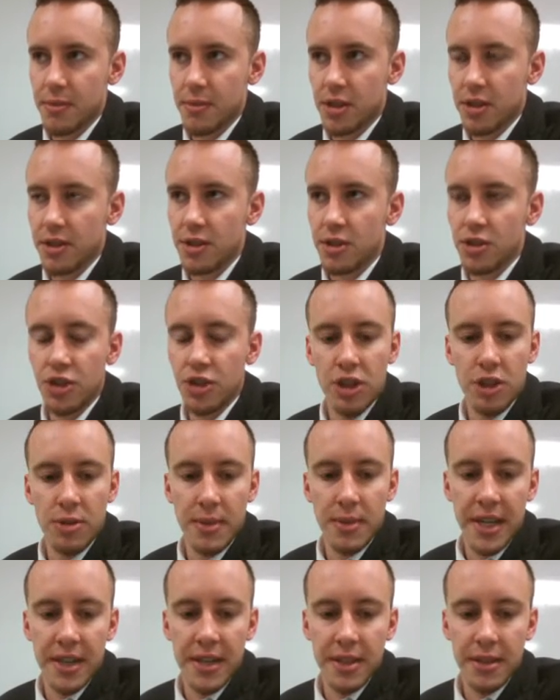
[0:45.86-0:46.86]
the
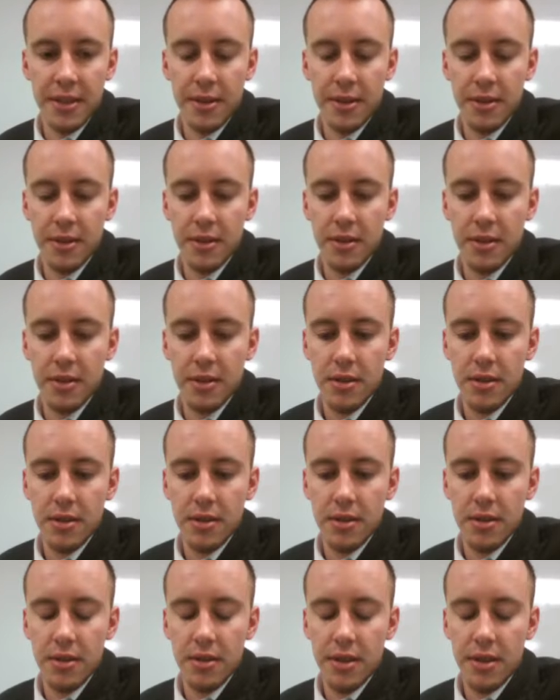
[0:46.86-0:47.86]
Germanic
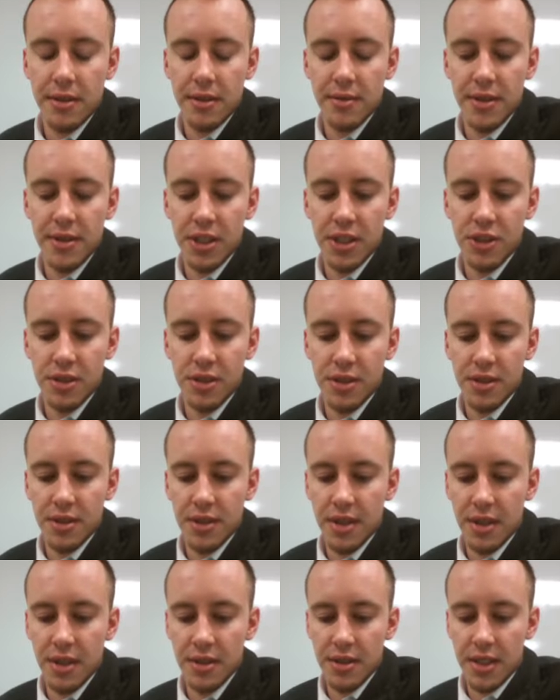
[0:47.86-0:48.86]
invasions and
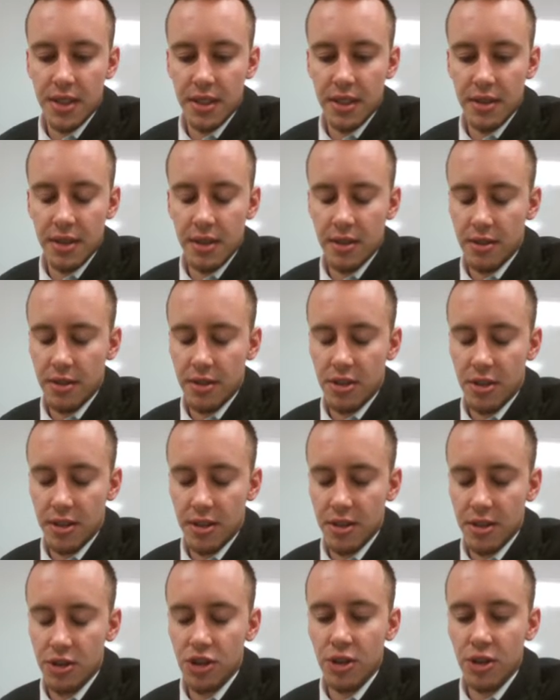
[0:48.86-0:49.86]
things like,
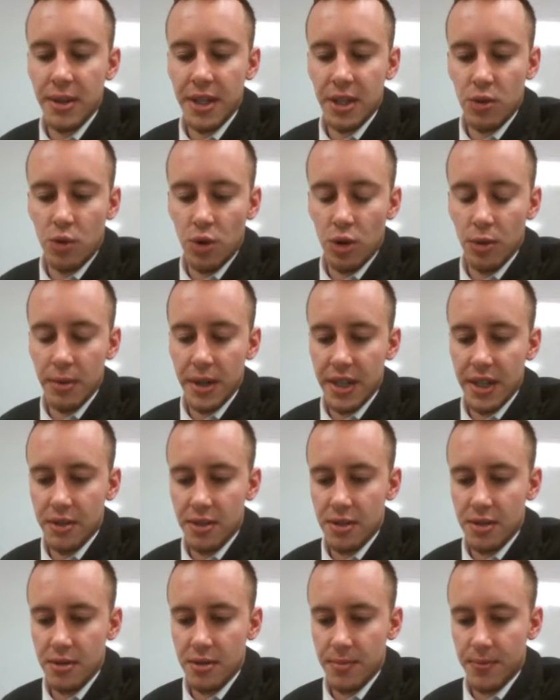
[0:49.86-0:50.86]
the Germanic war
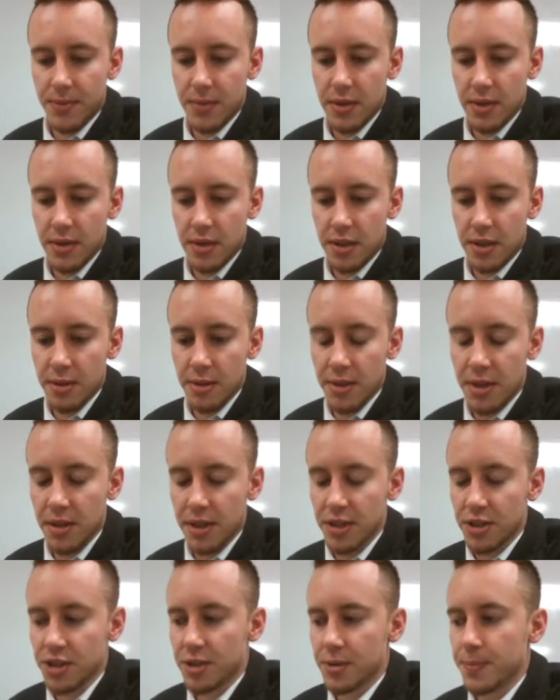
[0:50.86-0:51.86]
bands in the Middle
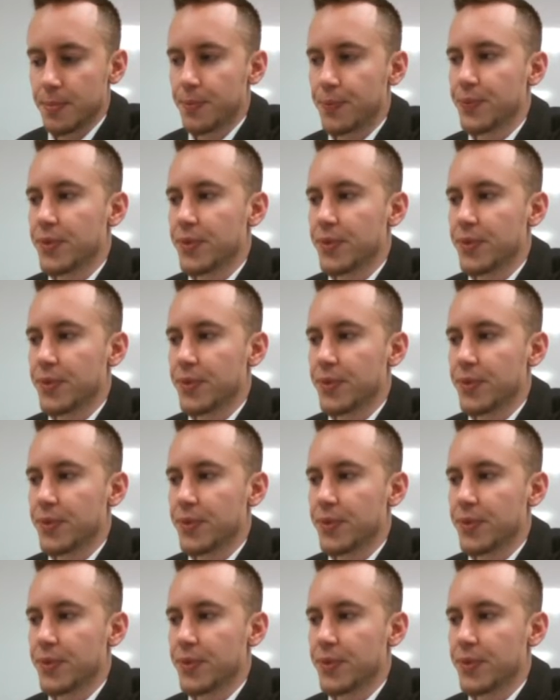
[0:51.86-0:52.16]
Ages.